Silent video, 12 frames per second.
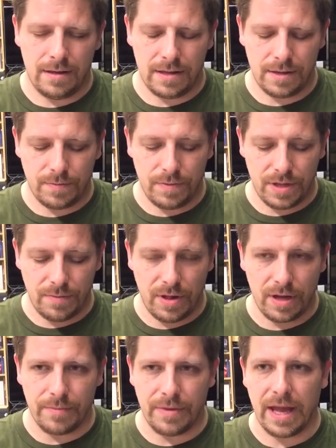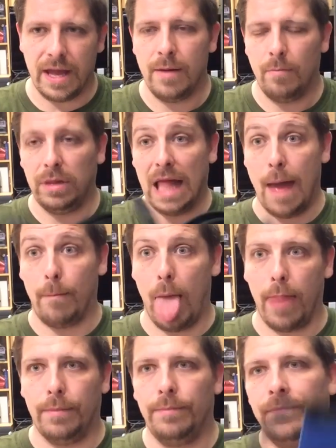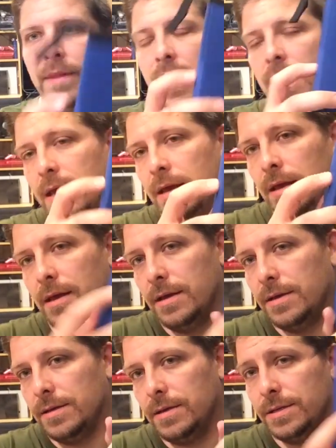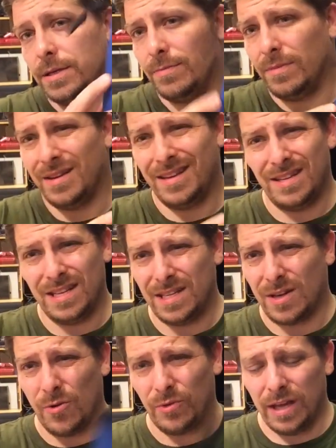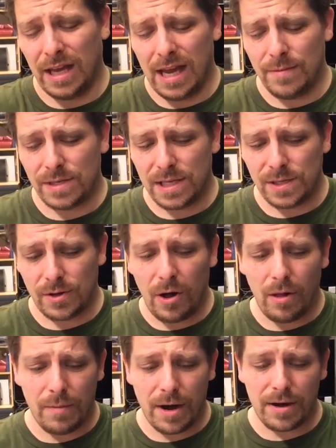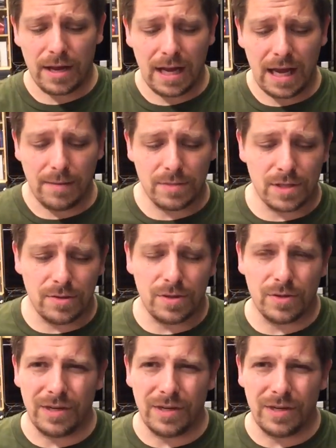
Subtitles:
the plug and play. Some disc-only games. These are all American games, too, so